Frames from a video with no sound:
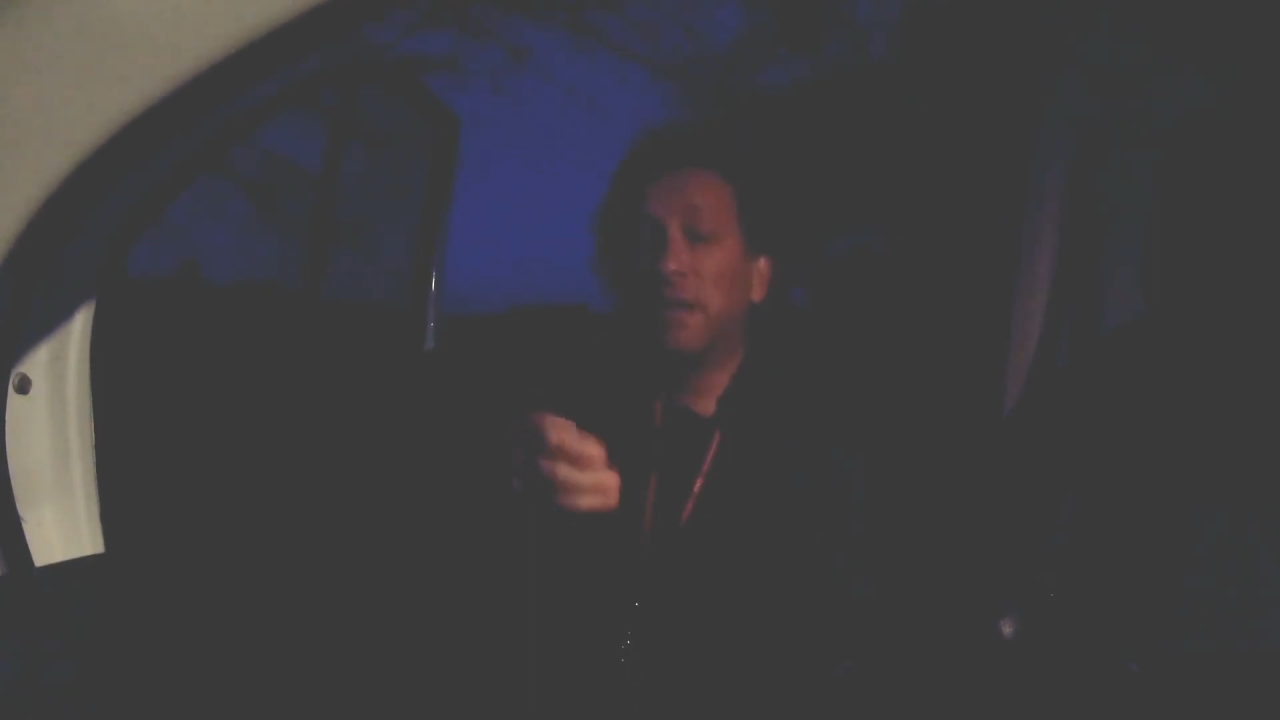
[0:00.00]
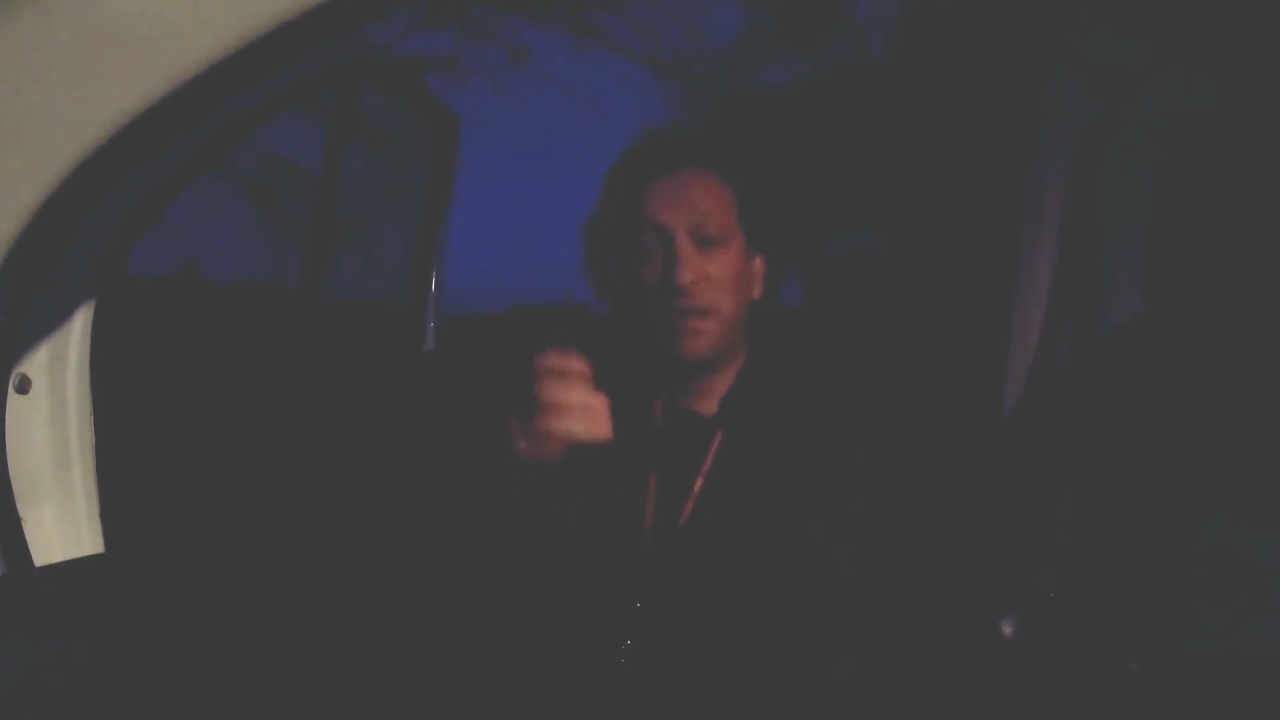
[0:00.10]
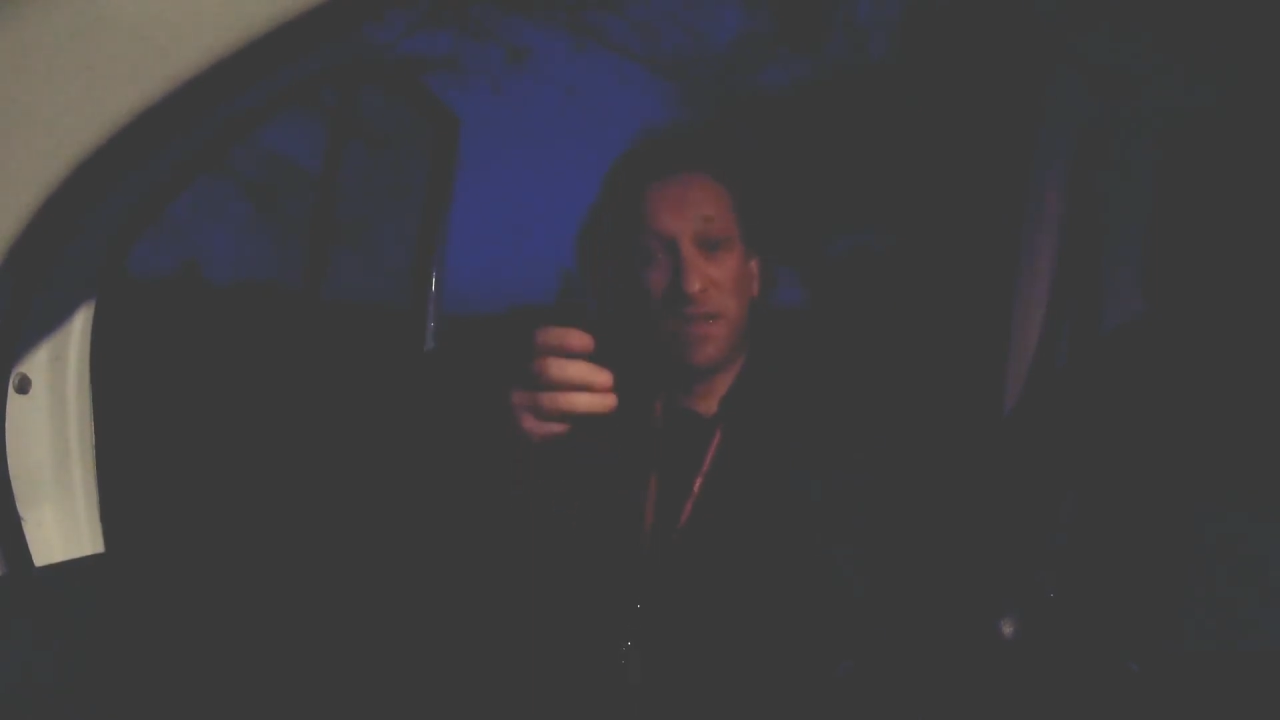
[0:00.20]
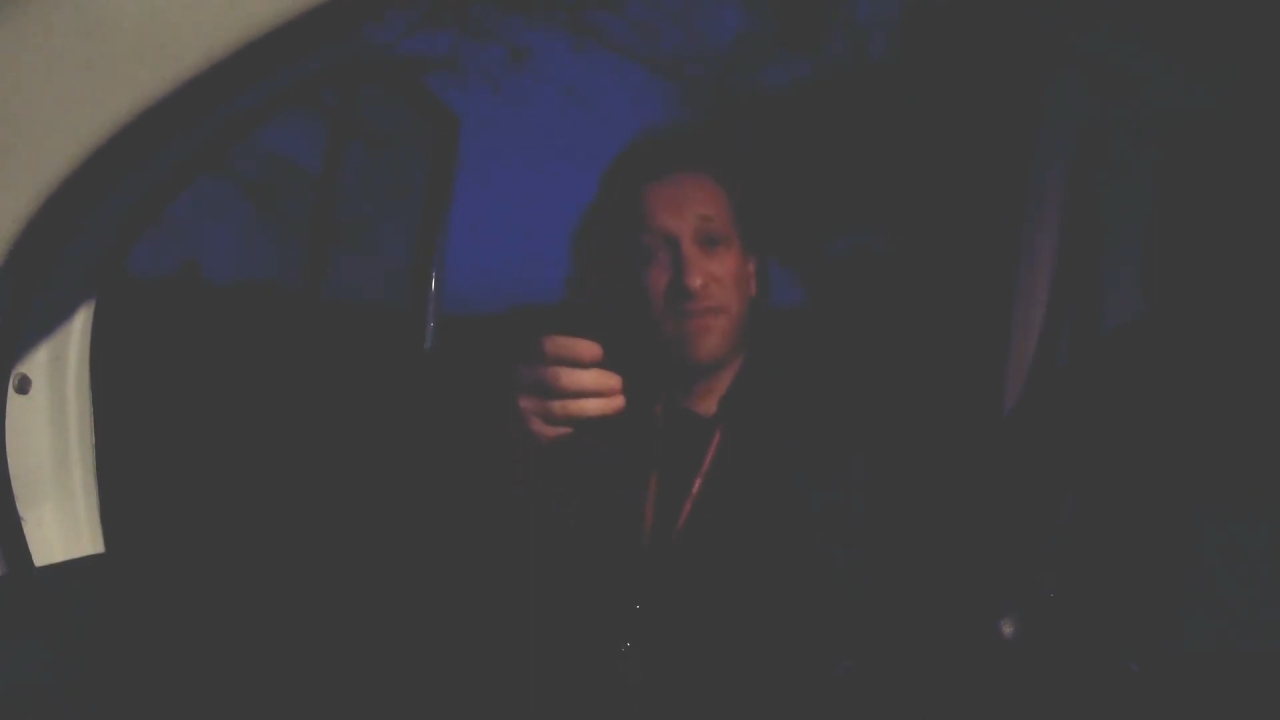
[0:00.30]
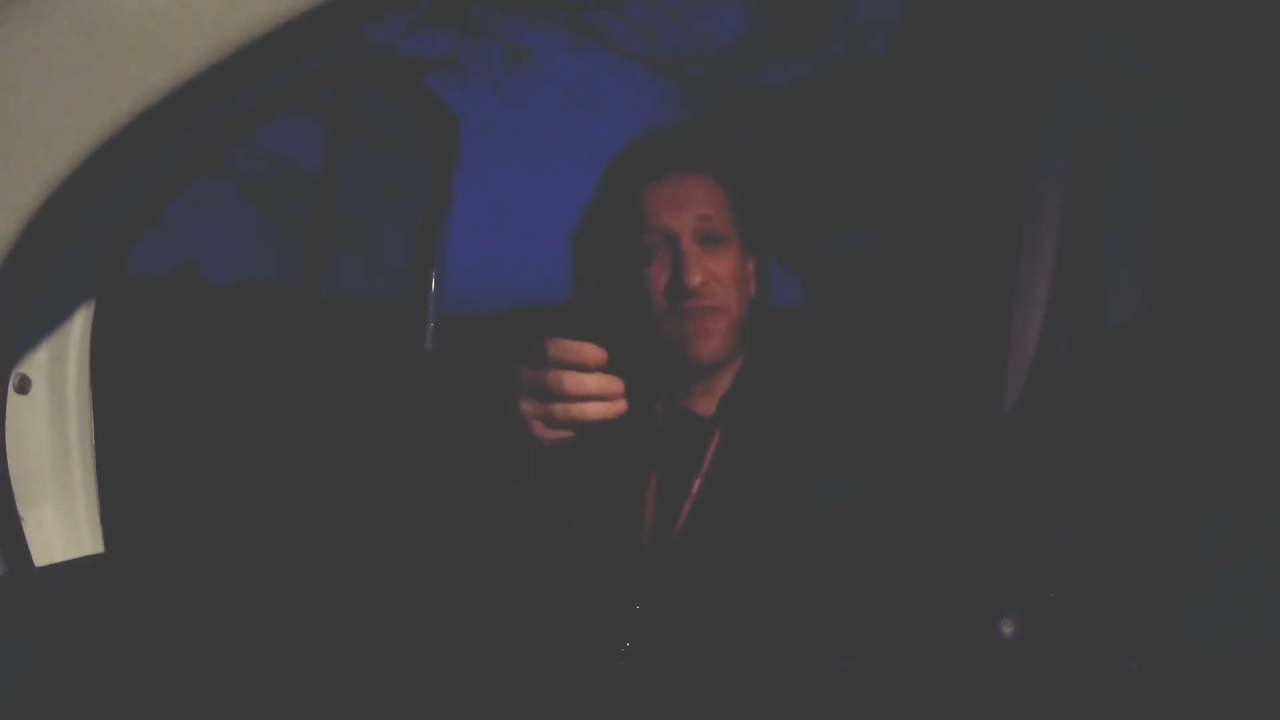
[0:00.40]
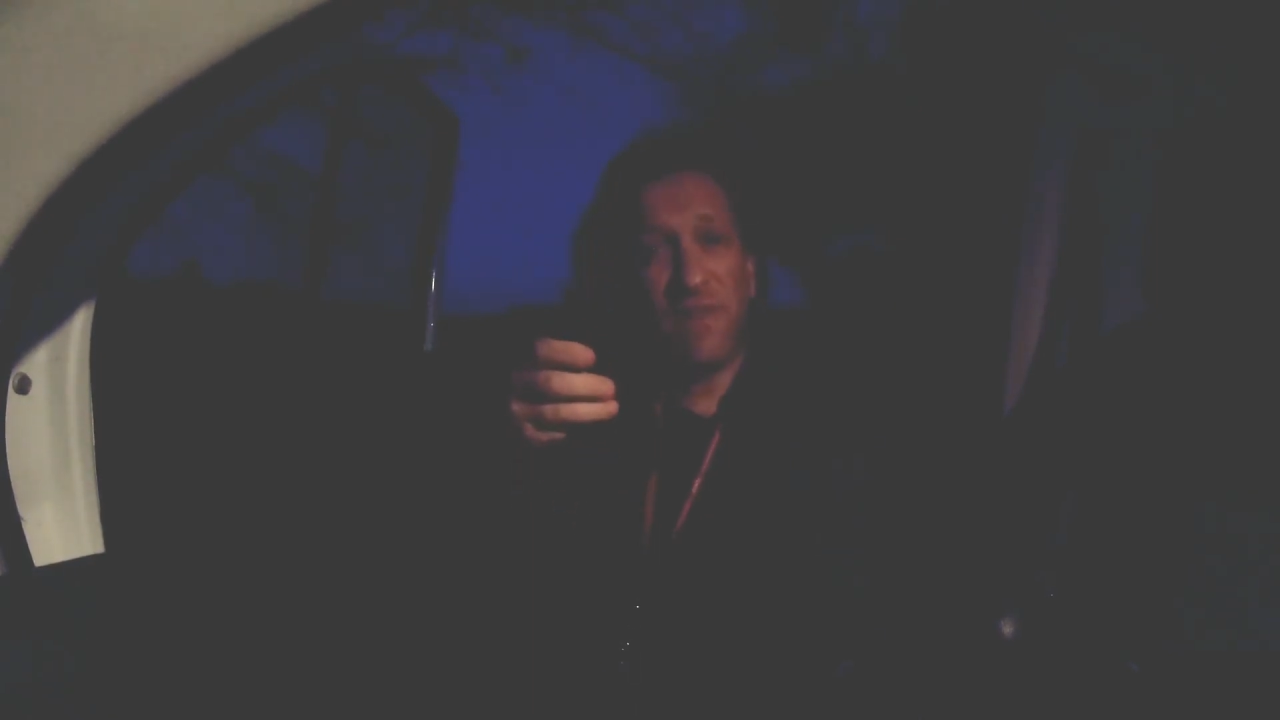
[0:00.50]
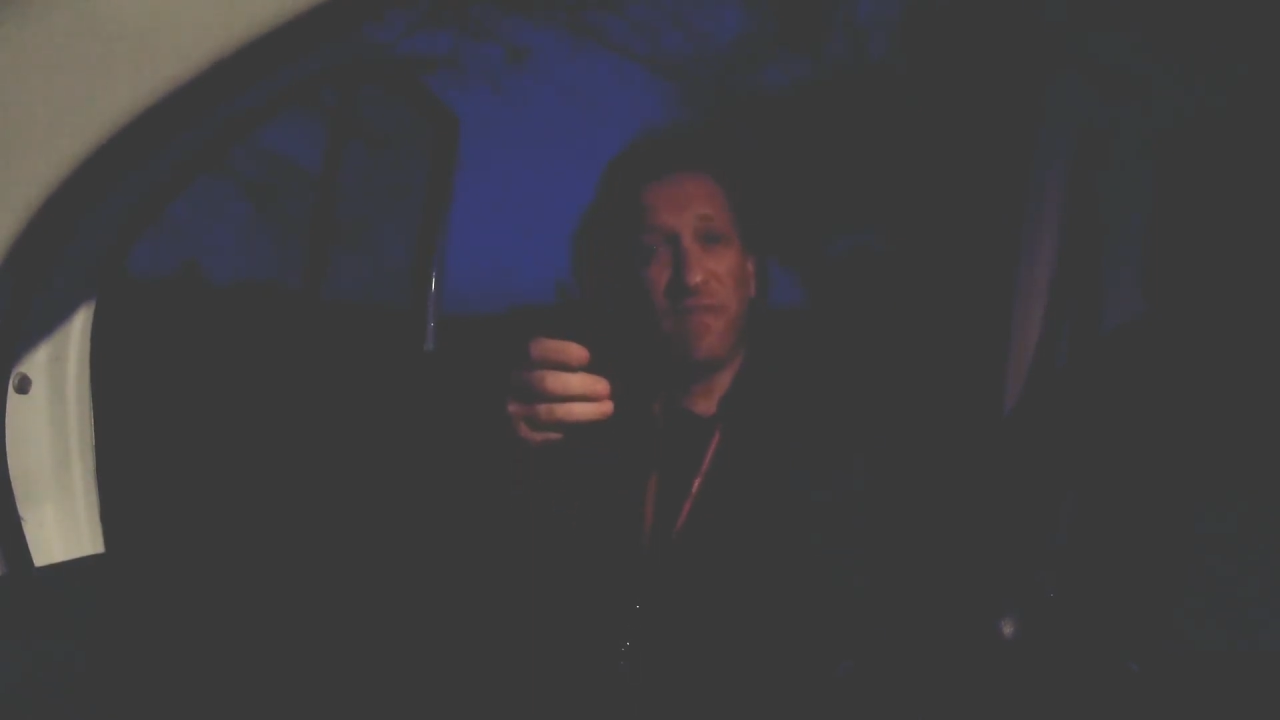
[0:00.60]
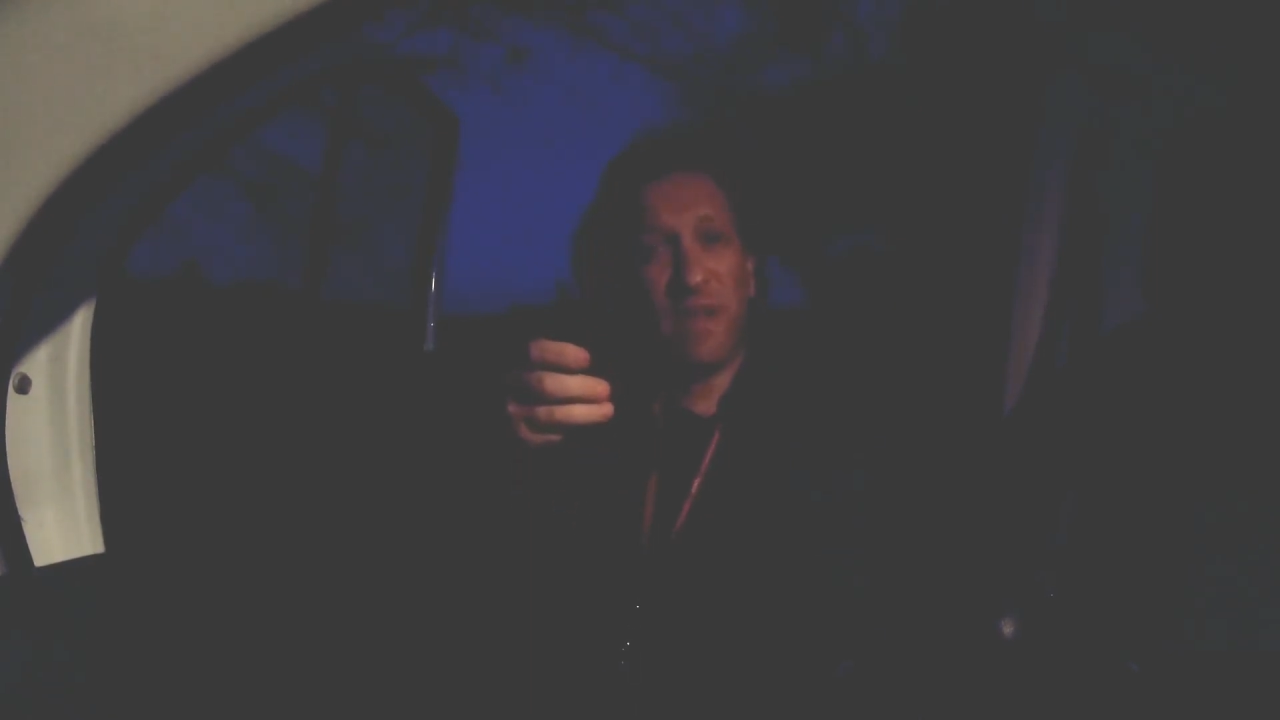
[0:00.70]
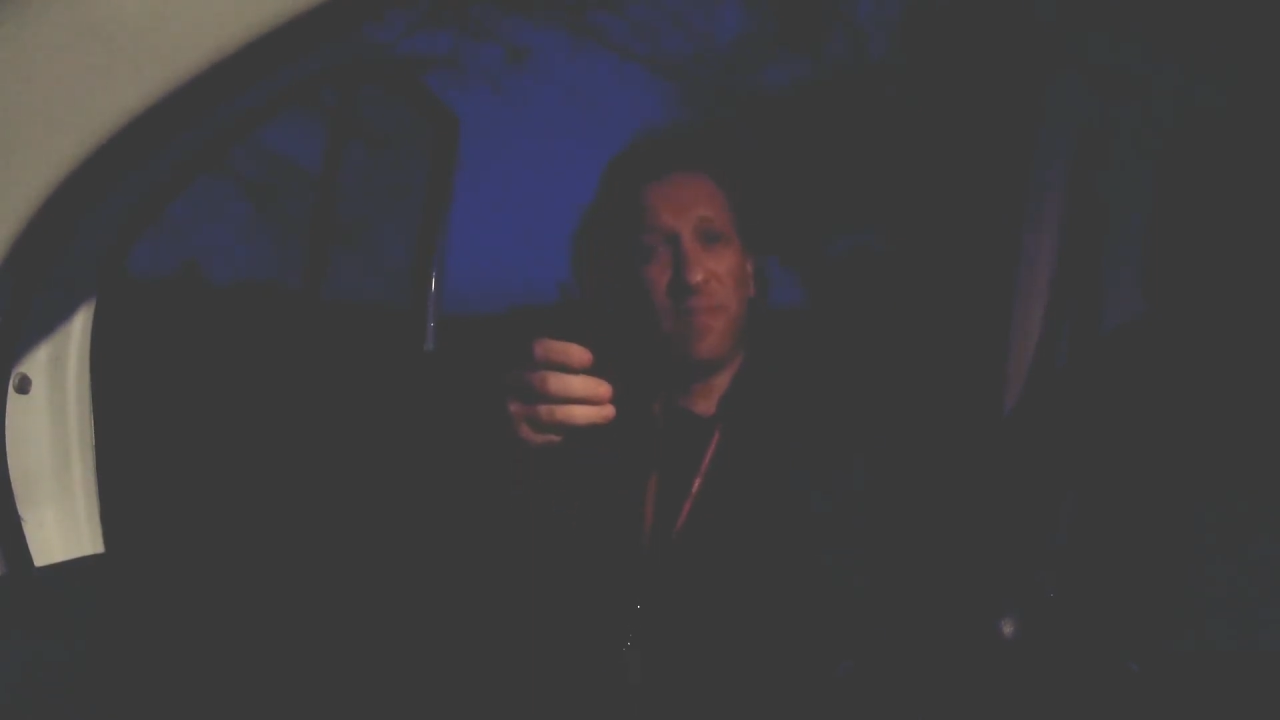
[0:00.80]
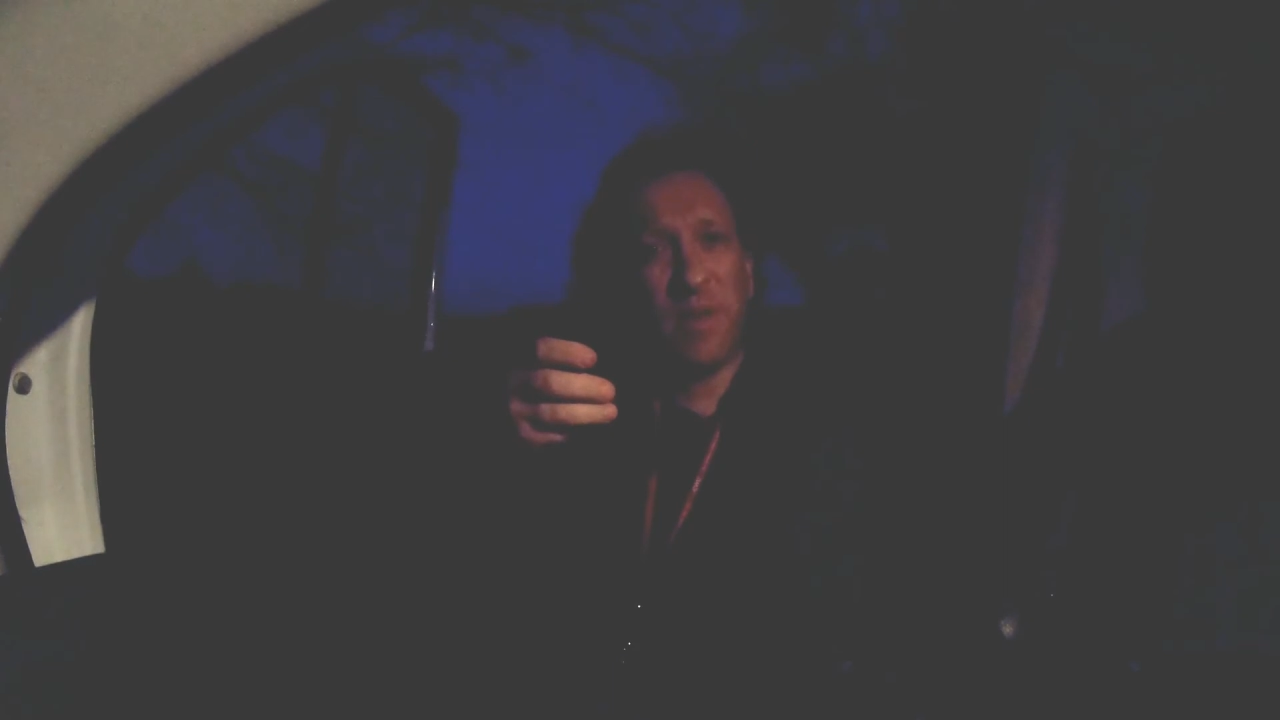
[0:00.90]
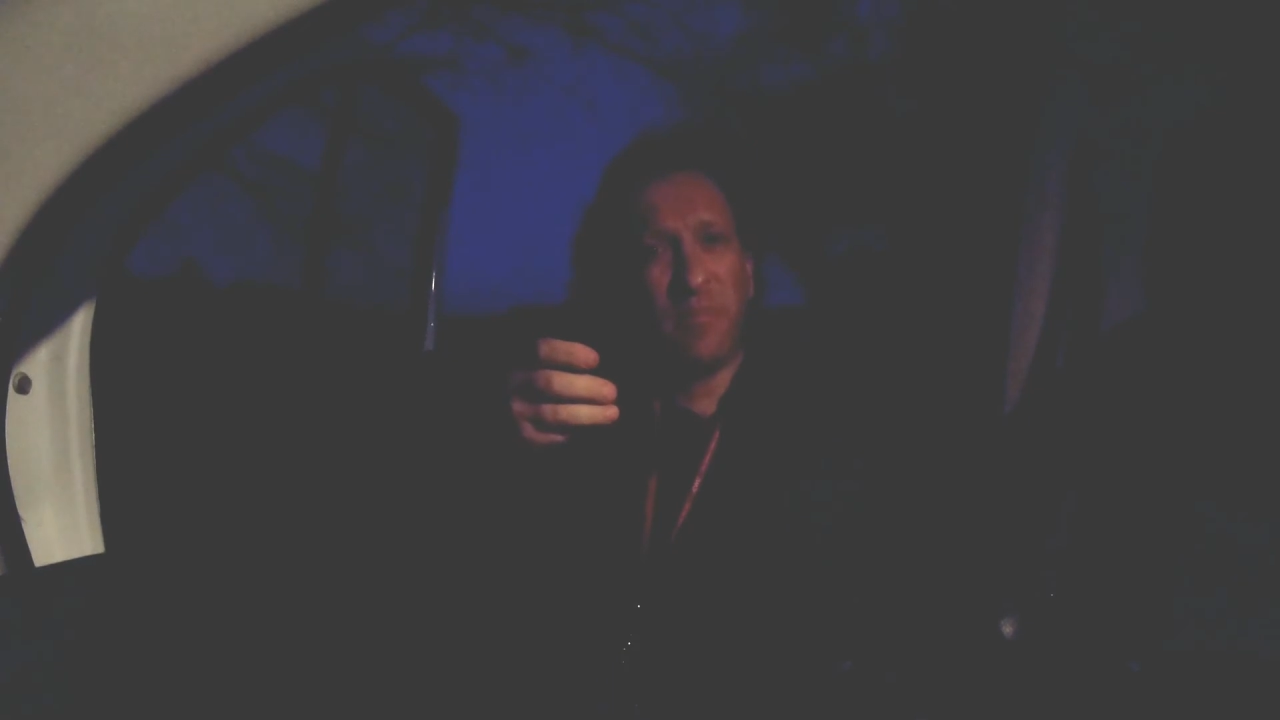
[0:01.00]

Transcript: I just find vaping